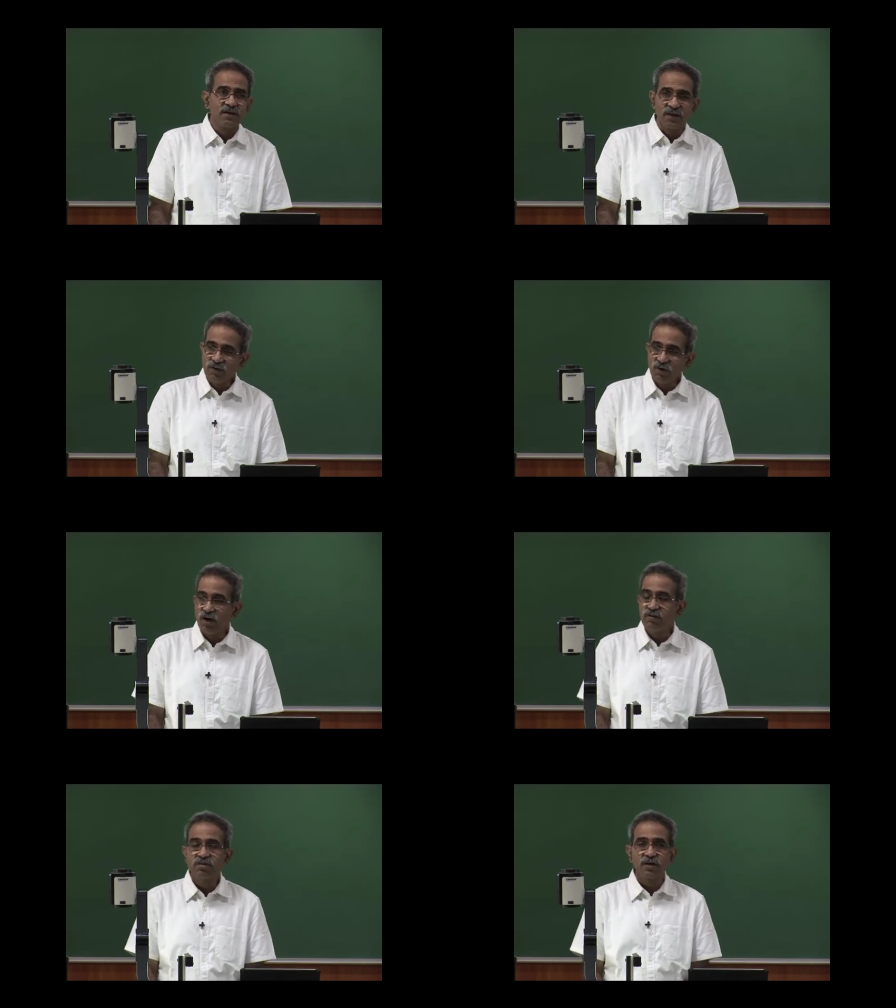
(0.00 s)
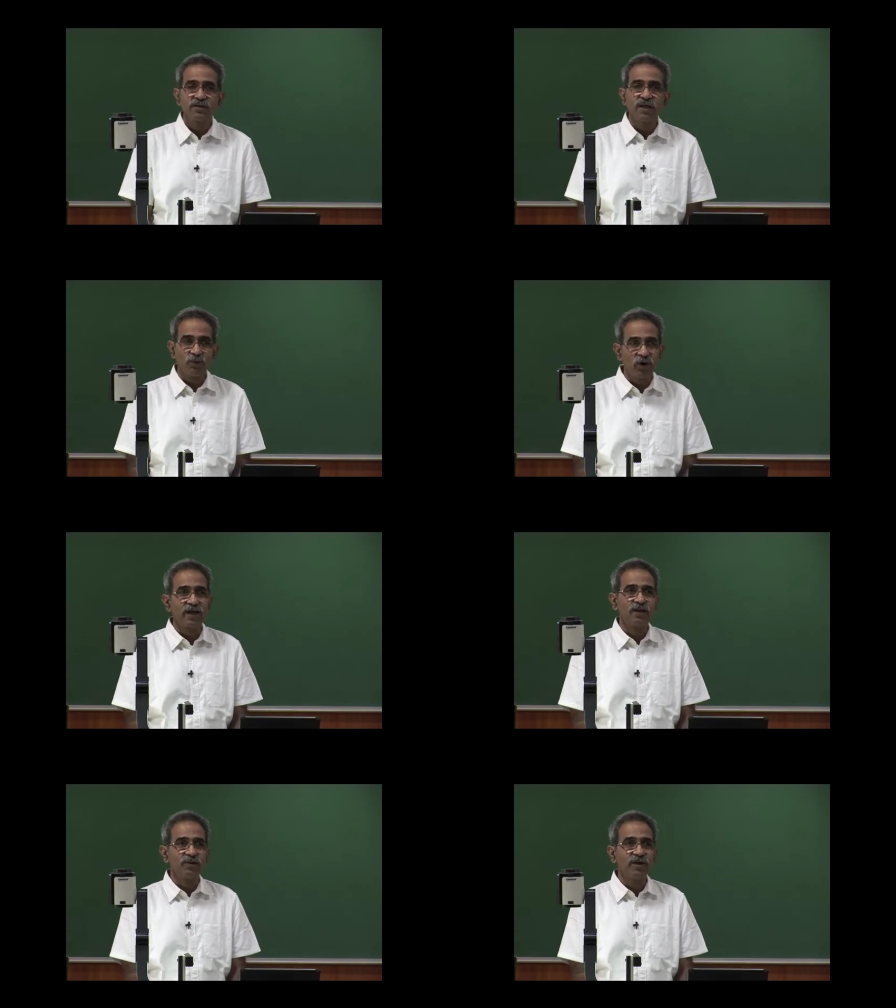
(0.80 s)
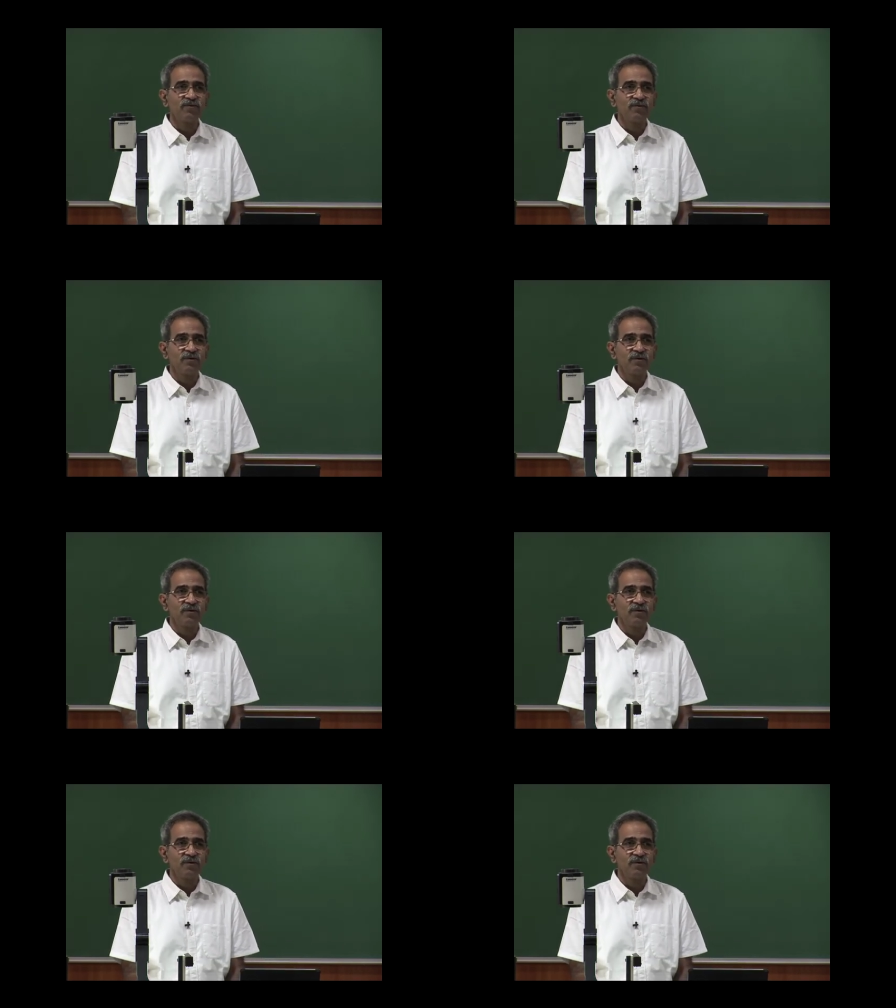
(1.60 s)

involves thermodynamics,